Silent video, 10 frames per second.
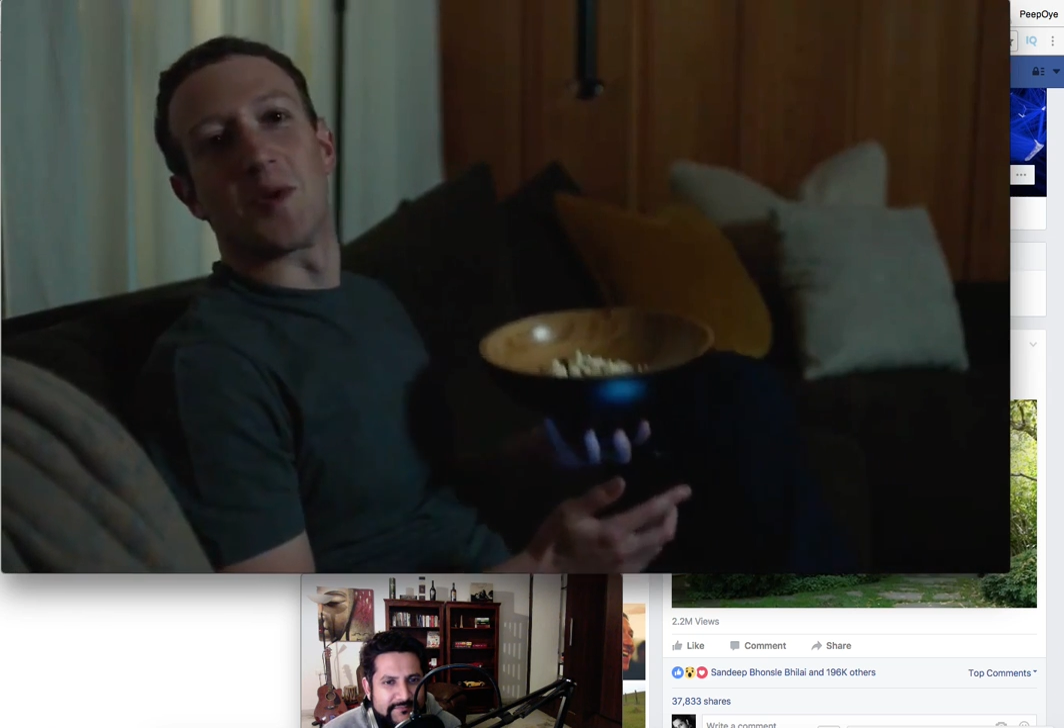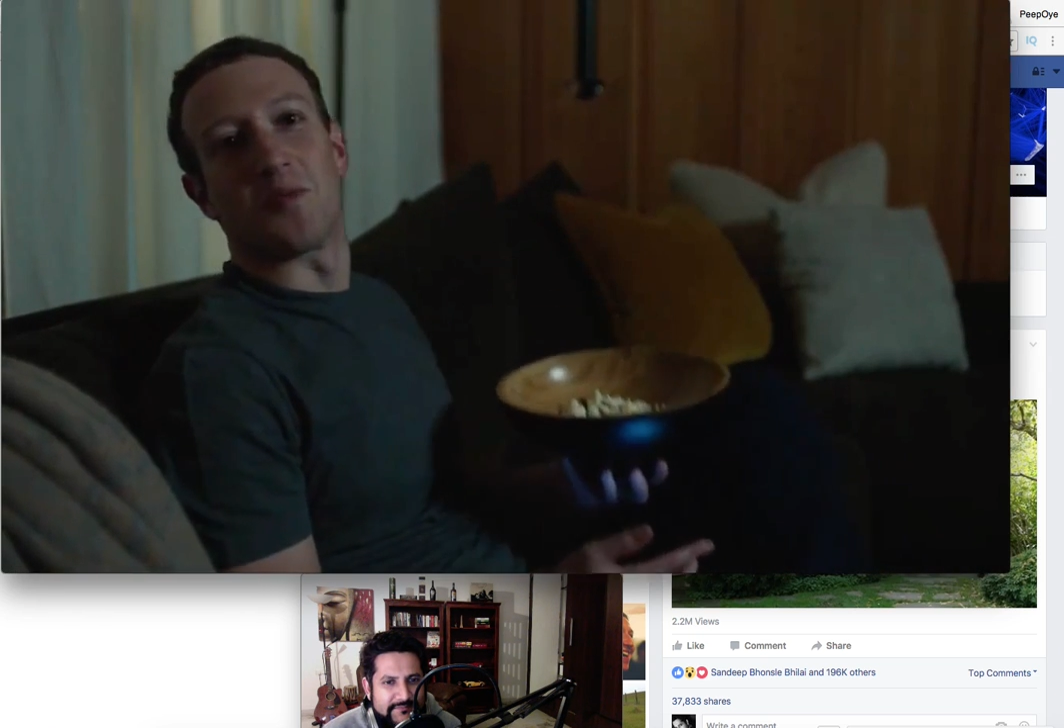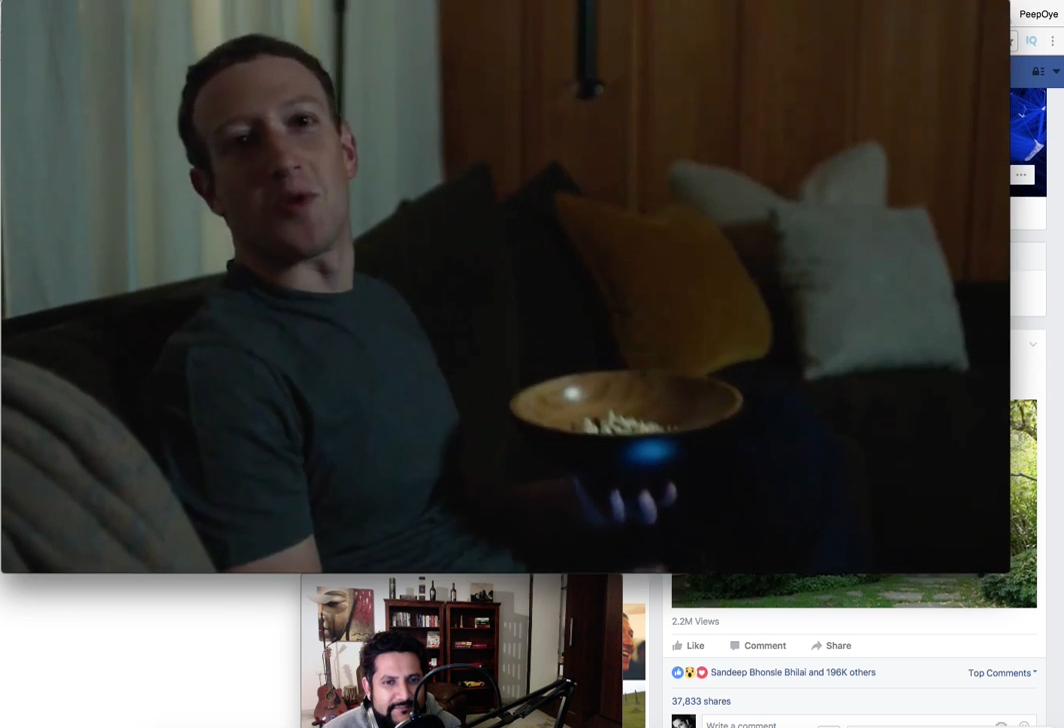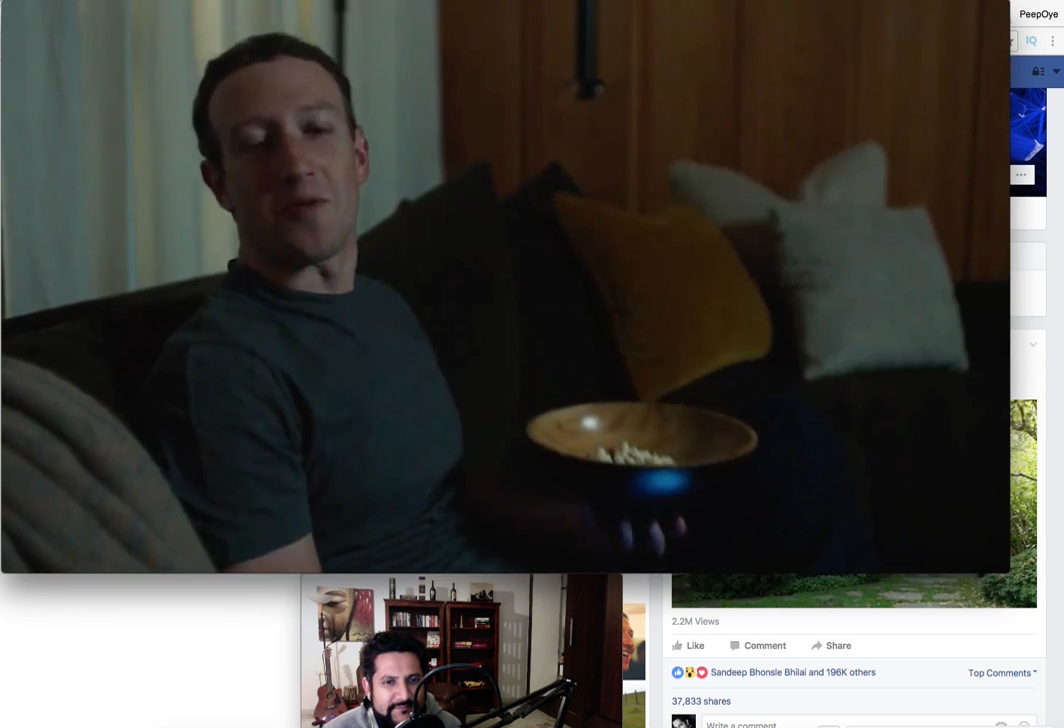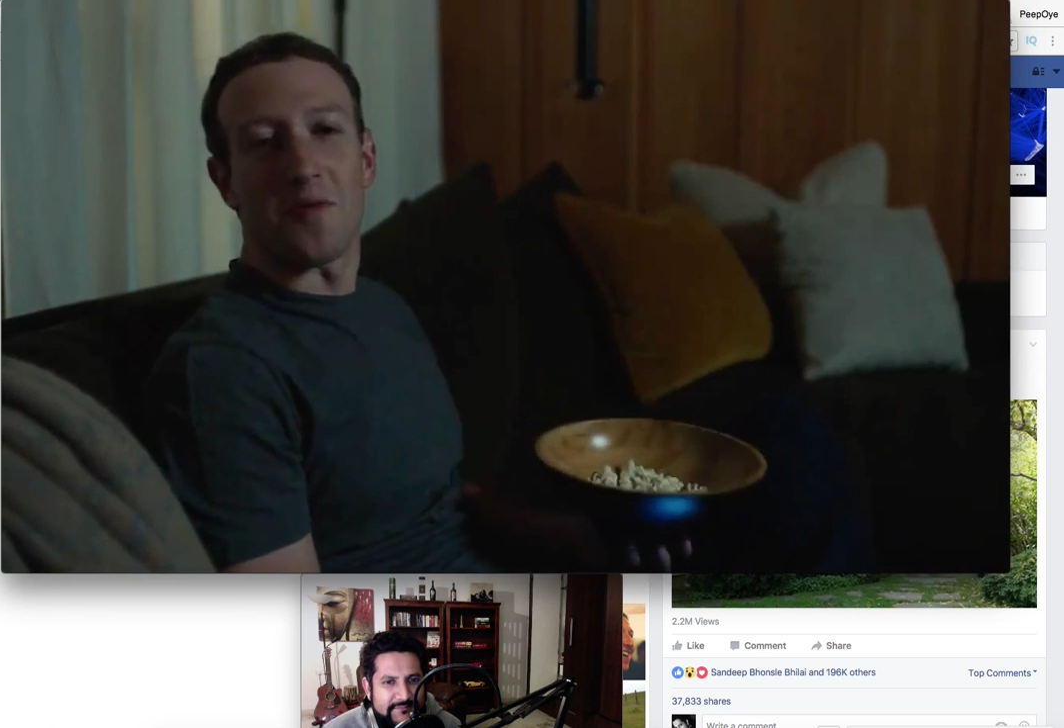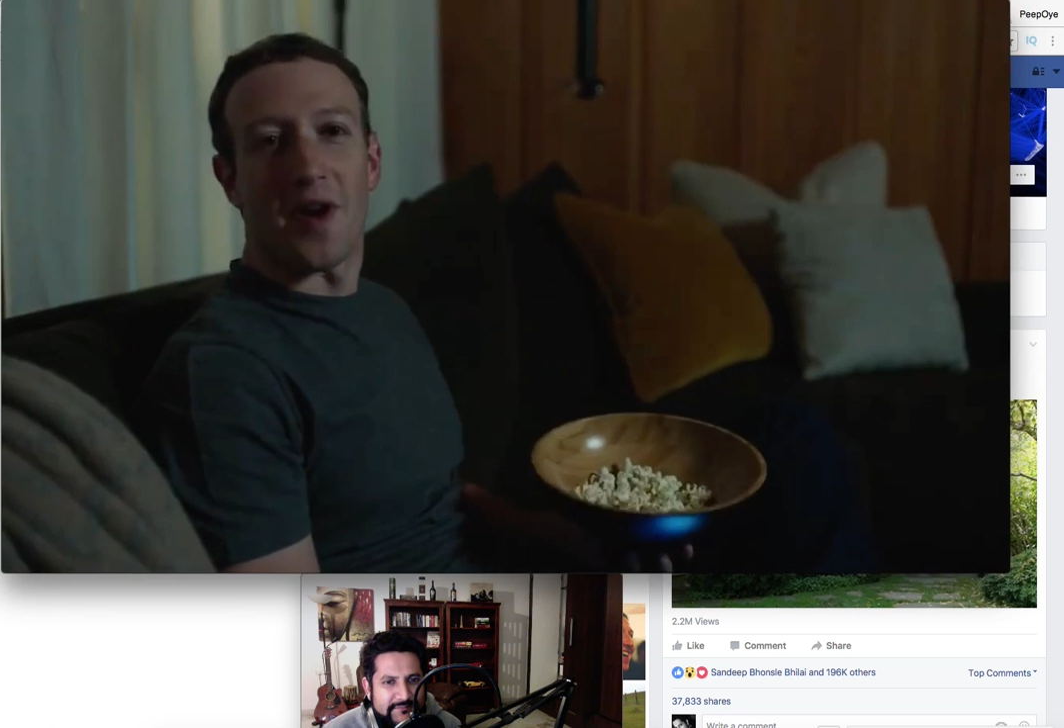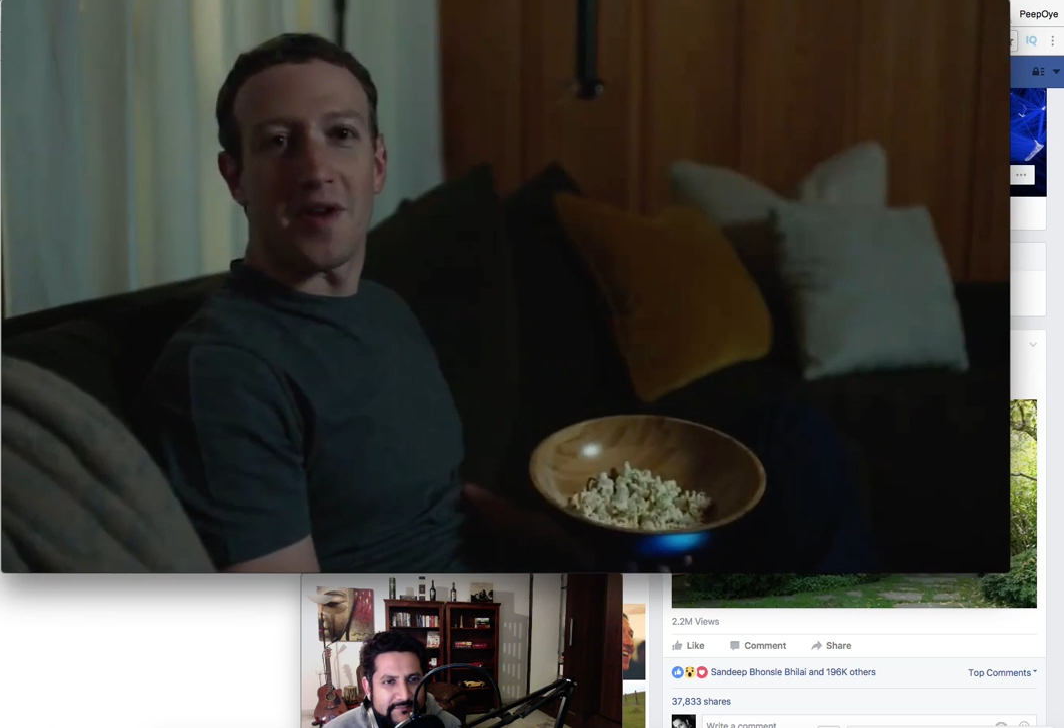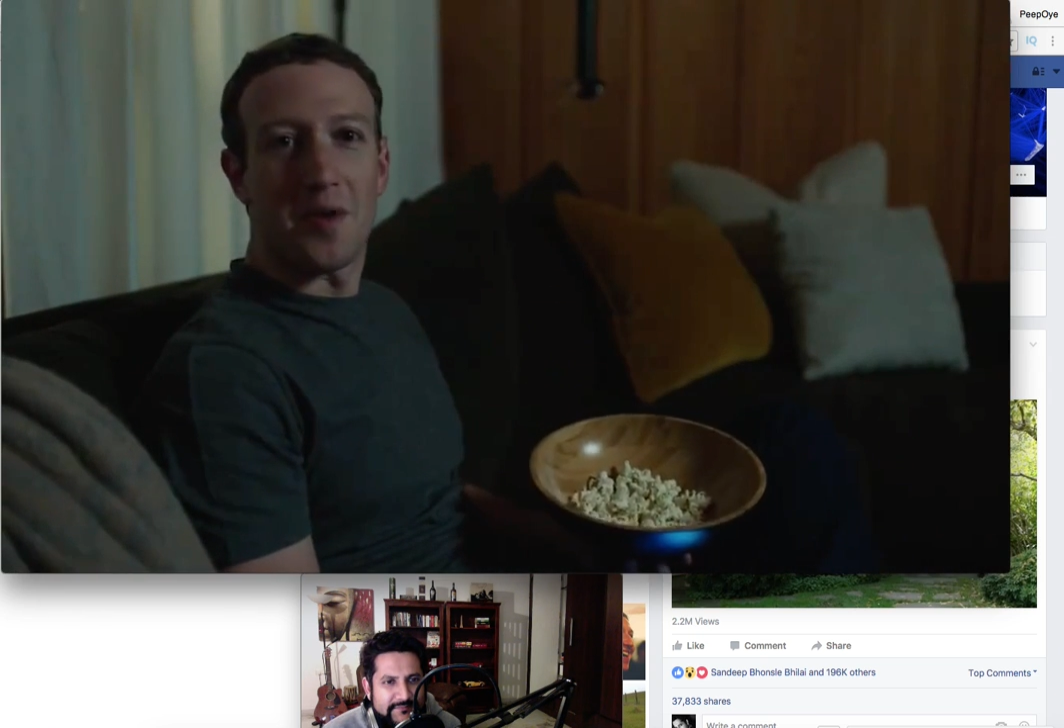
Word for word: been pretty fun.